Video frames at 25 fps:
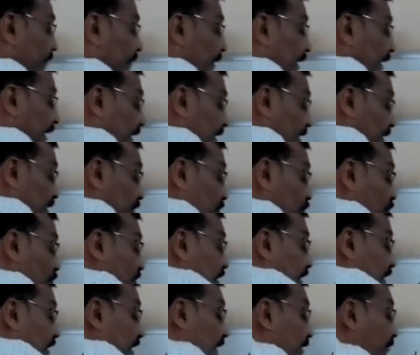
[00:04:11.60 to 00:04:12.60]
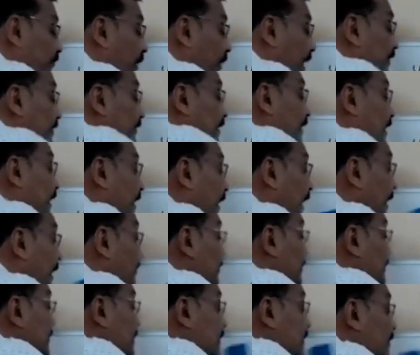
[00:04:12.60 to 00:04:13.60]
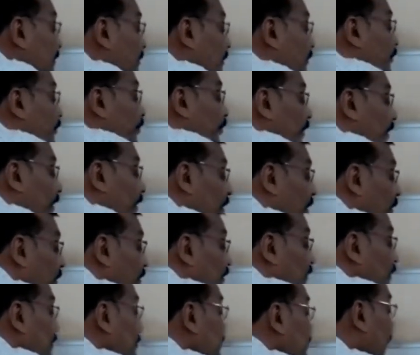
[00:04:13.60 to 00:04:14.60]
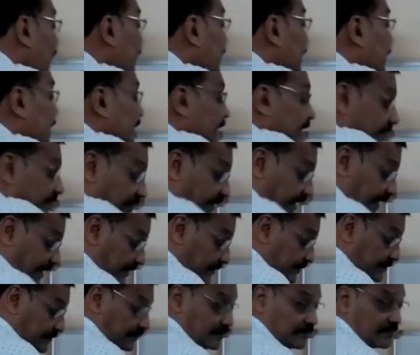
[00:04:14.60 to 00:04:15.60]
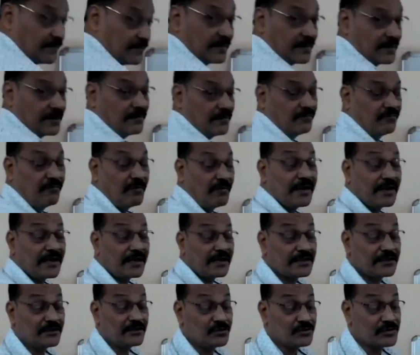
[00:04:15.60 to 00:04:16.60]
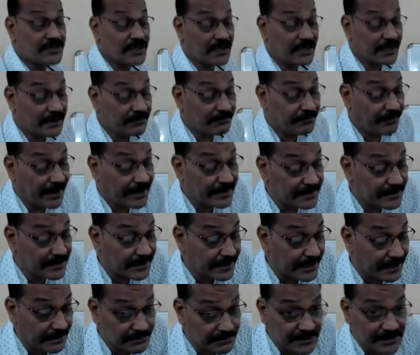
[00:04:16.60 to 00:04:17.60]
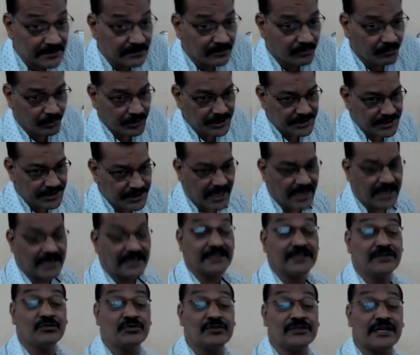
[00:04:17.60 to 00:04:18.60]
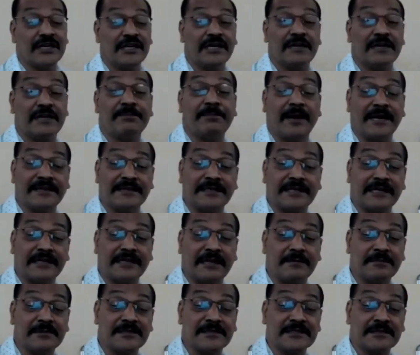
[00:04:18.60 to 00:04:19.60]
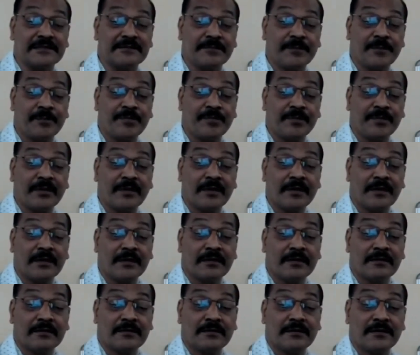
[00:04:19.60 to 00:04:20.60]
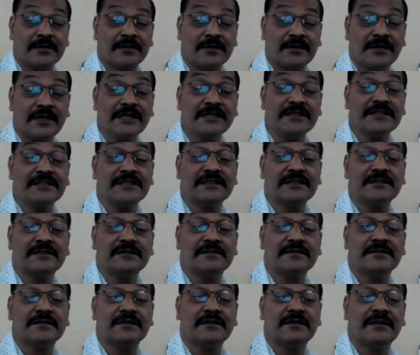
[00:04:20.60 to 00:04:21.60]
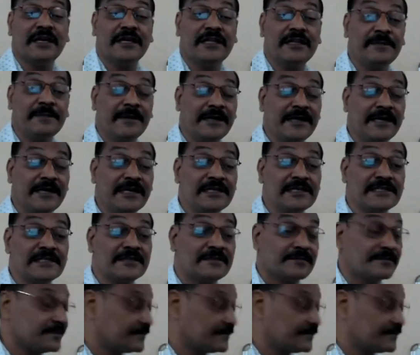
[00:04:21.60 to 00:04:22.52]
by user defined names is the identifier? What are the user defined names? Which are the user defined names? Yes, anybody else?